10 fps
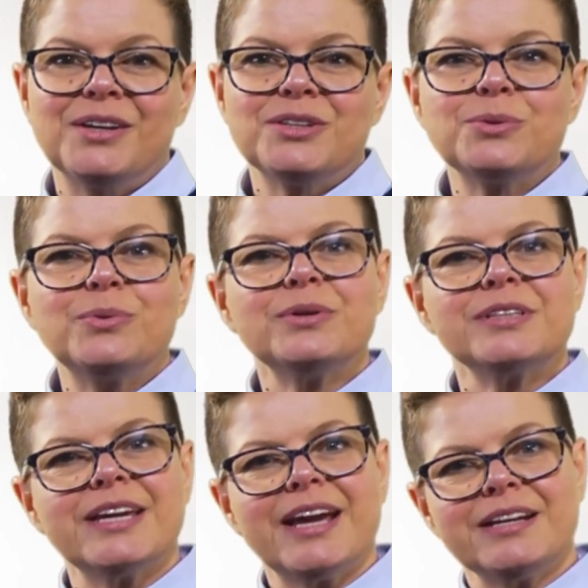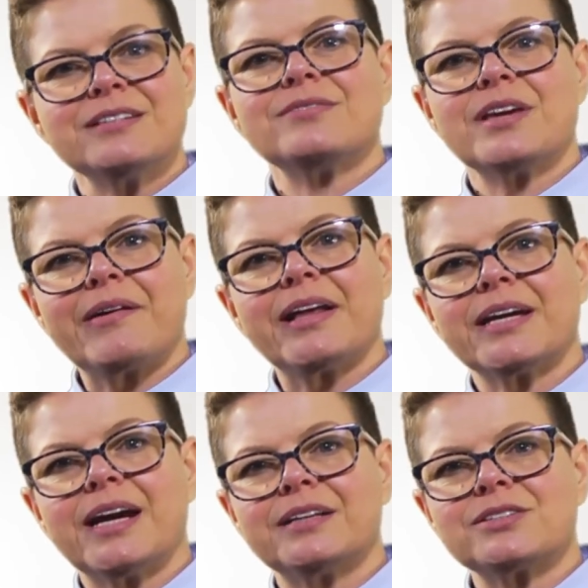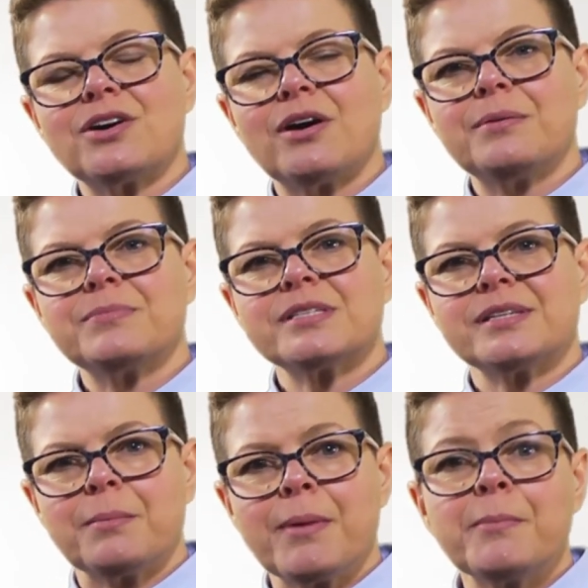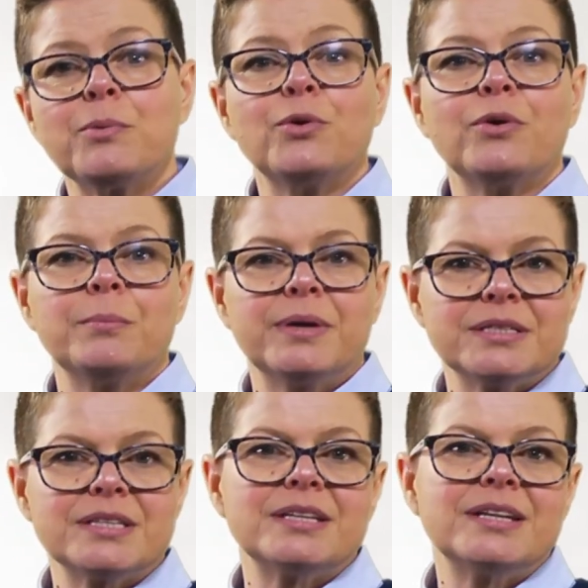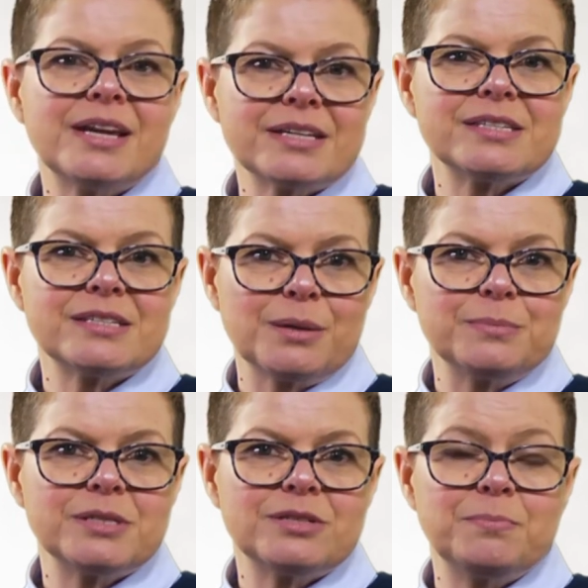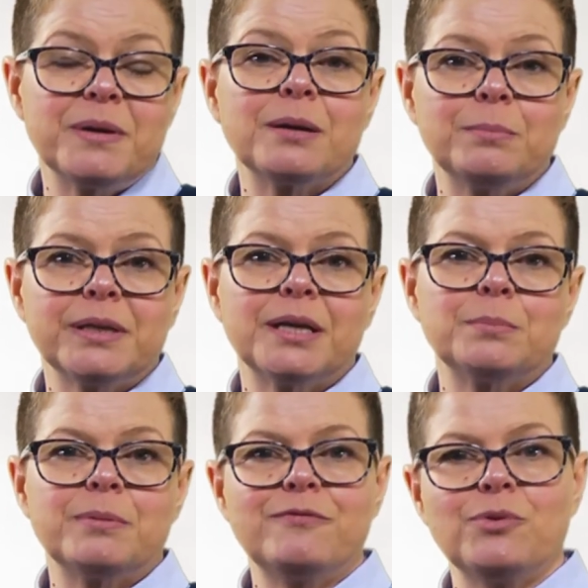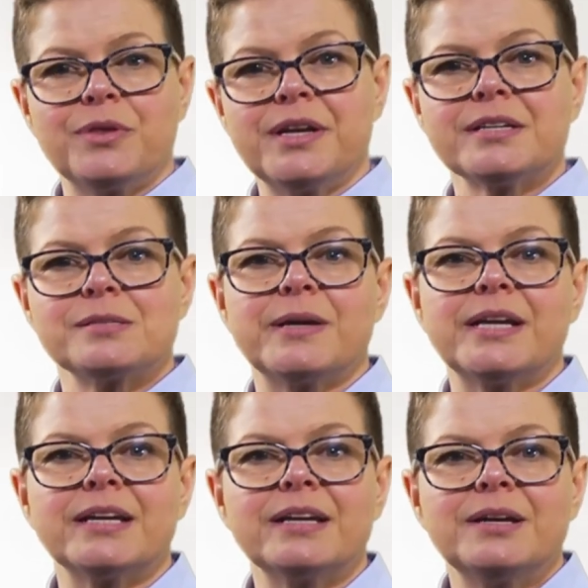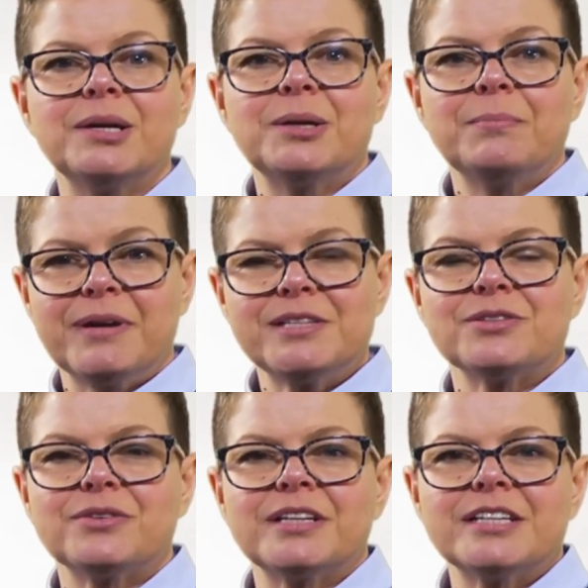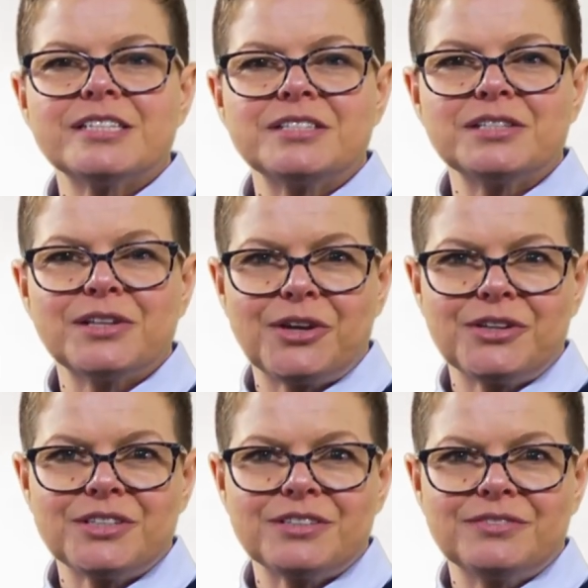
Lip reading: Toward the end of their allocated time, the SET member will commit to the next steps to be completed before the next meeting based on the lessons learnt.